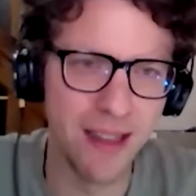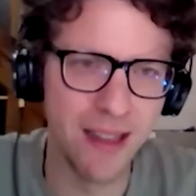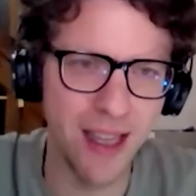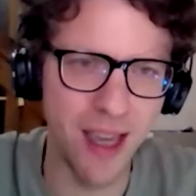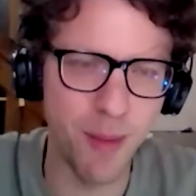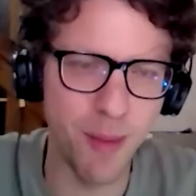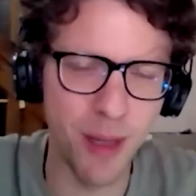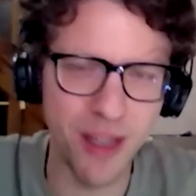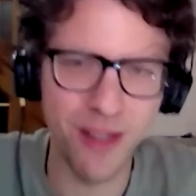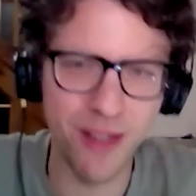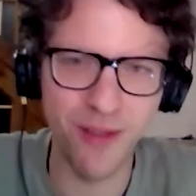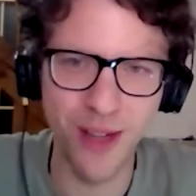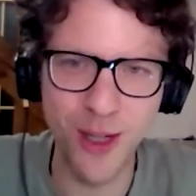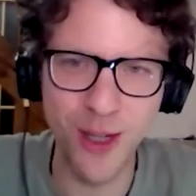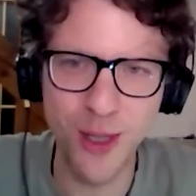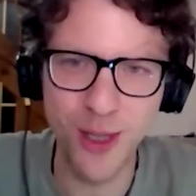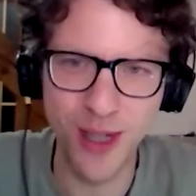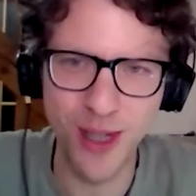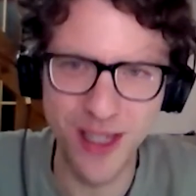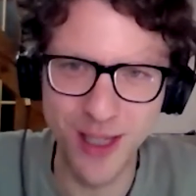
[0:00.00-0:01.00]
Gaming
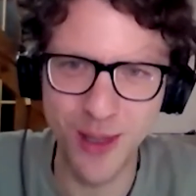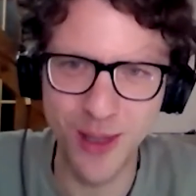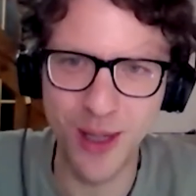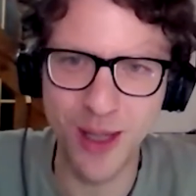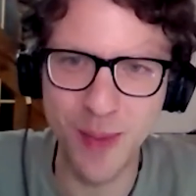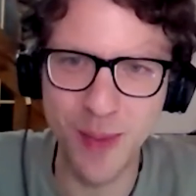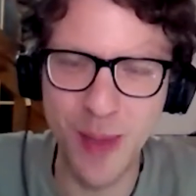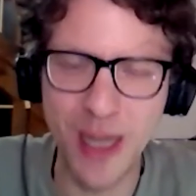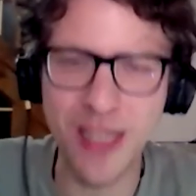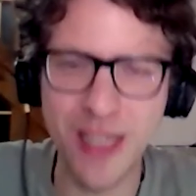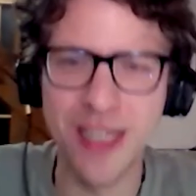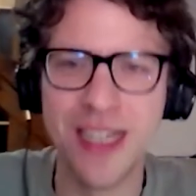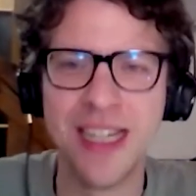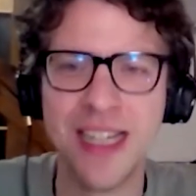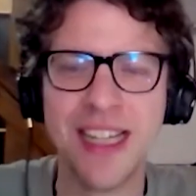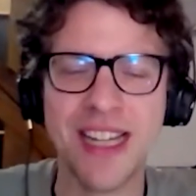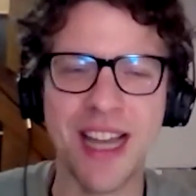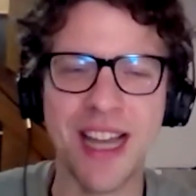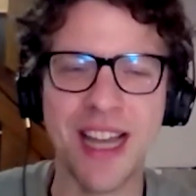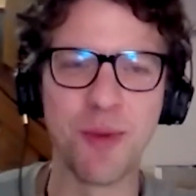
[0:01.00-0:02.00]
convention, as you'd expect,
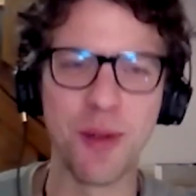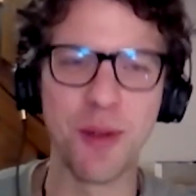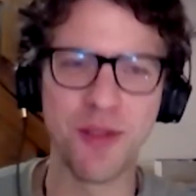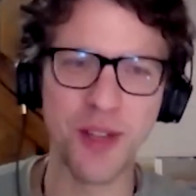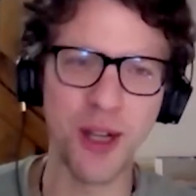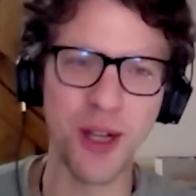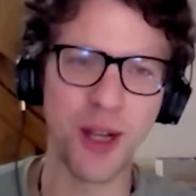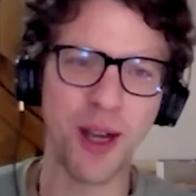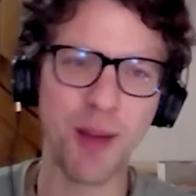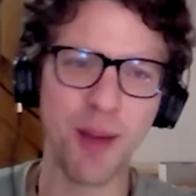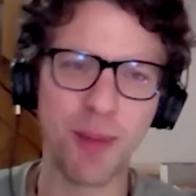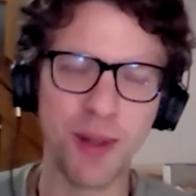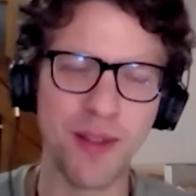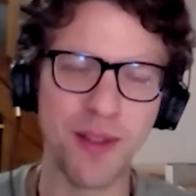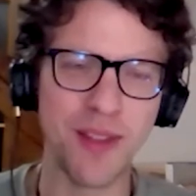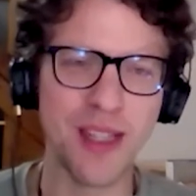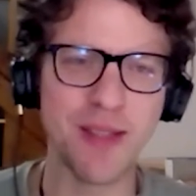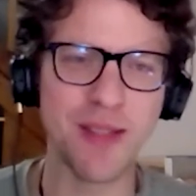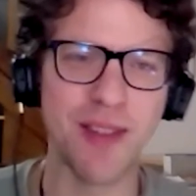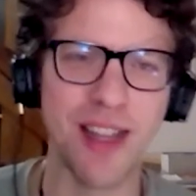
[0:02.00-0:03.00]
and we've done a couple
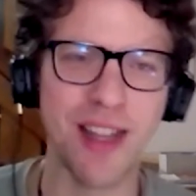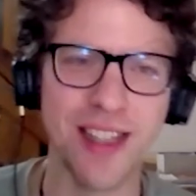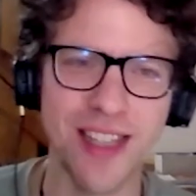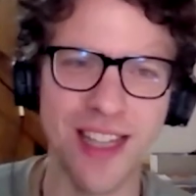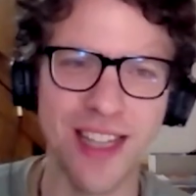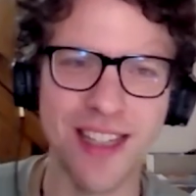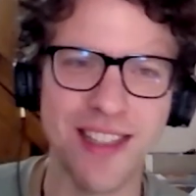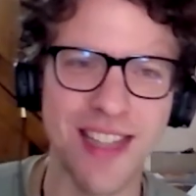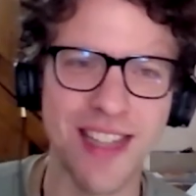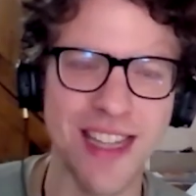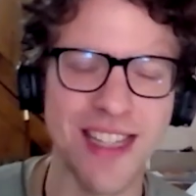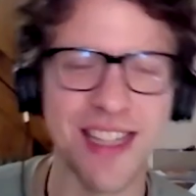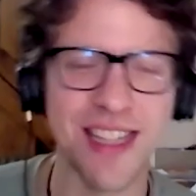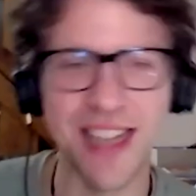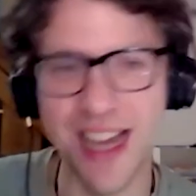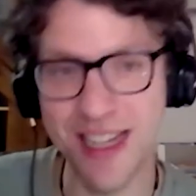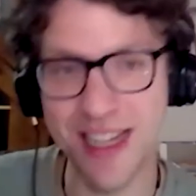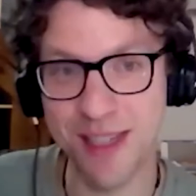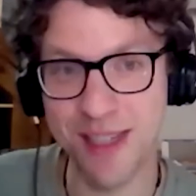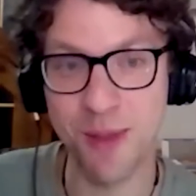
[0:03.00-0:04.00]
of these validated tests and
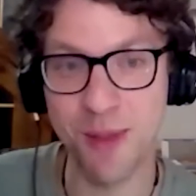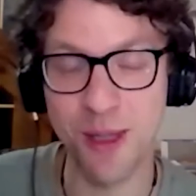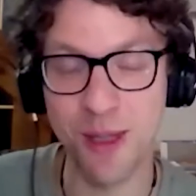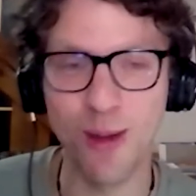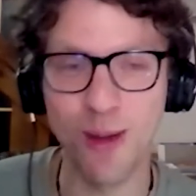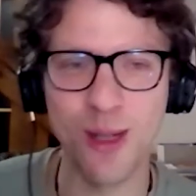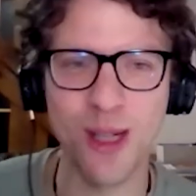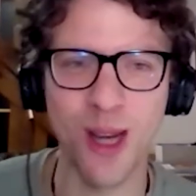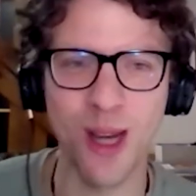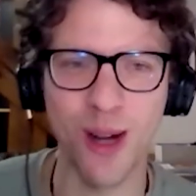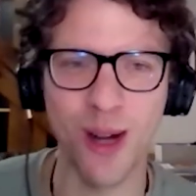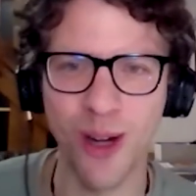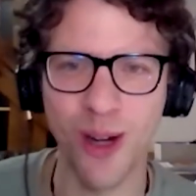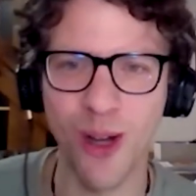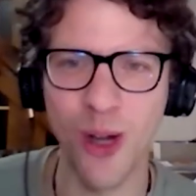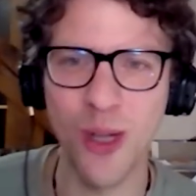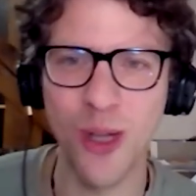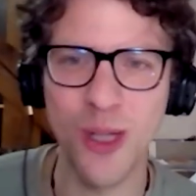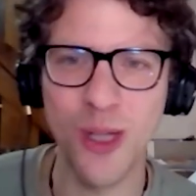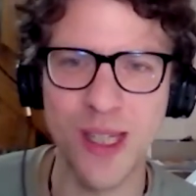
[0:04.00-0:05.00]
asked them to do a staring
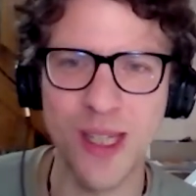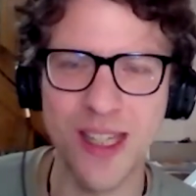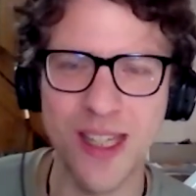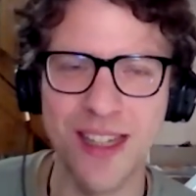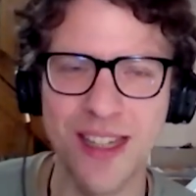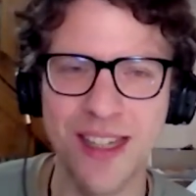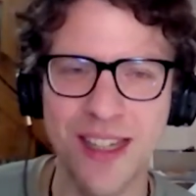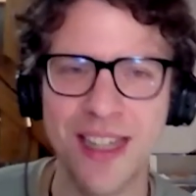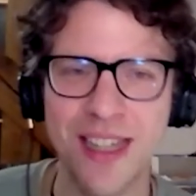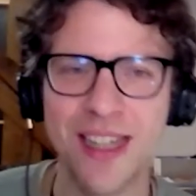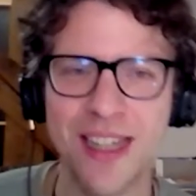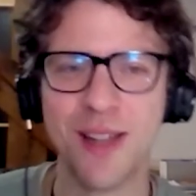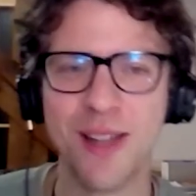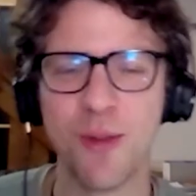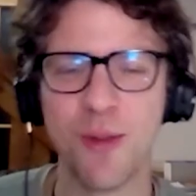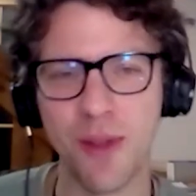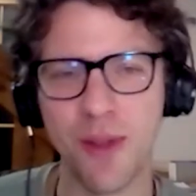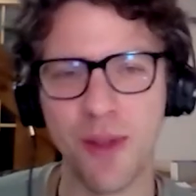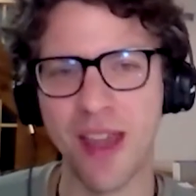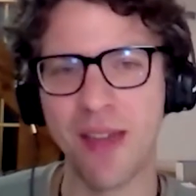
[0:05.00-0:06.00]
contest, and
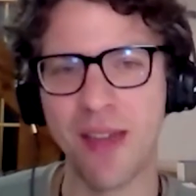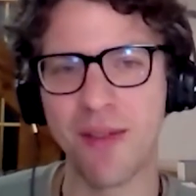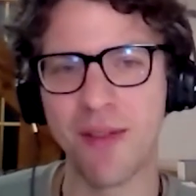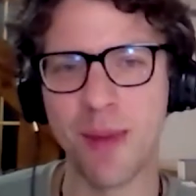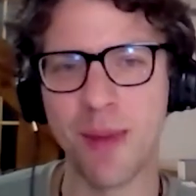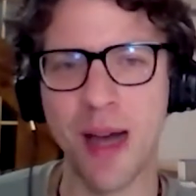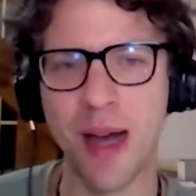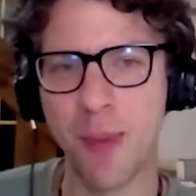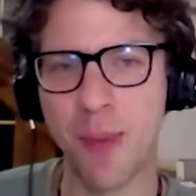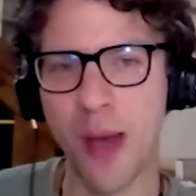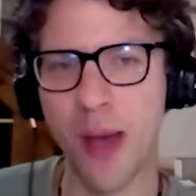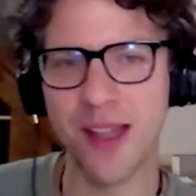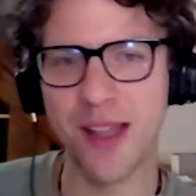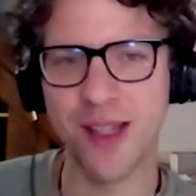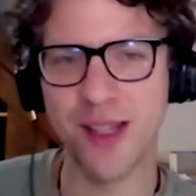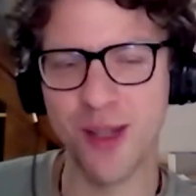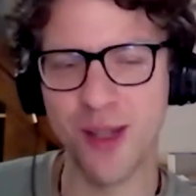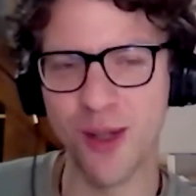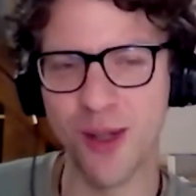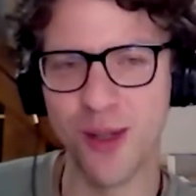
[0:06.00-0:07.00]
we've given
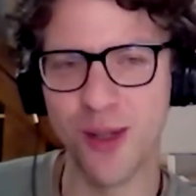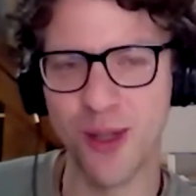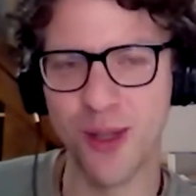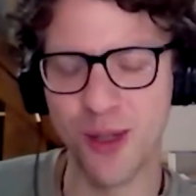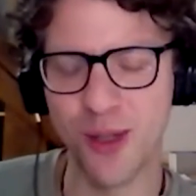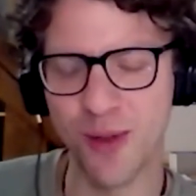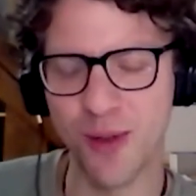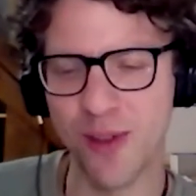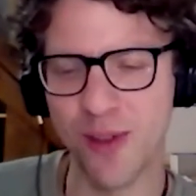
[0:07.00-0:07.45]
iPads to